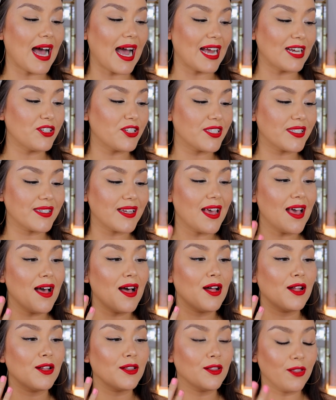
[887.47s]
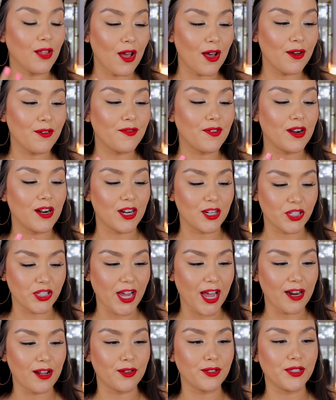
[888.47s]
I just love her
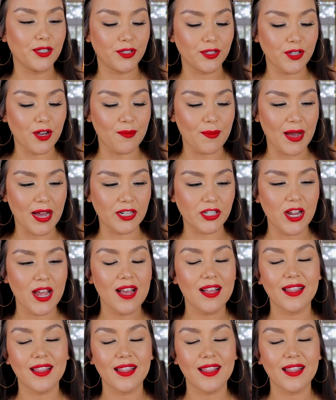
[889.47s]
shadows so much.